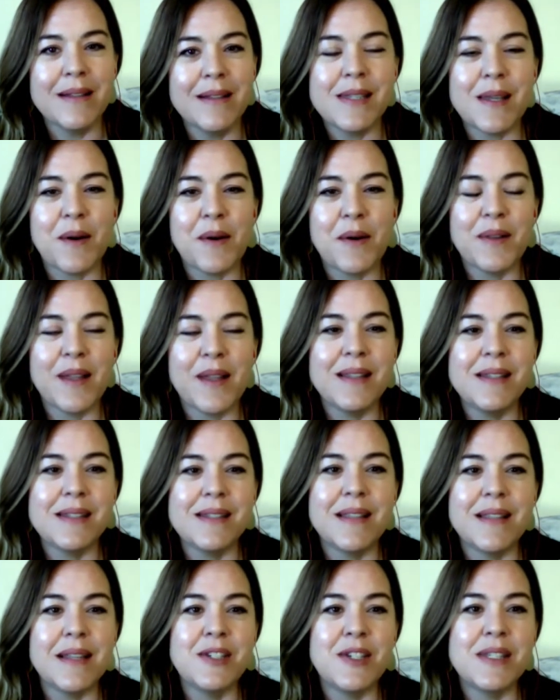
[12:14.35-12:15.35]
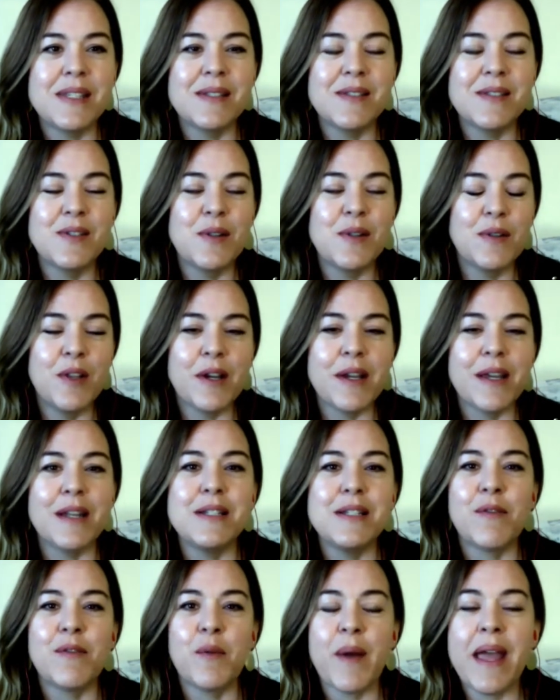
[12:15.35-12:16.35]
So let's just look at a
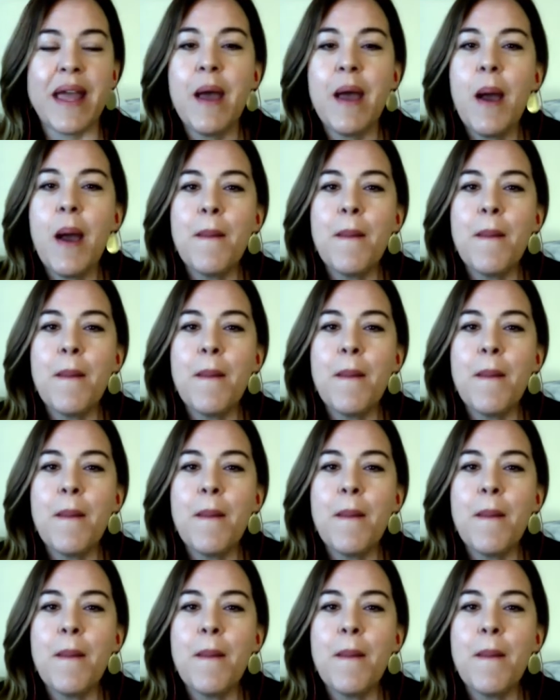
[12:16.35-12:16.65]
different way.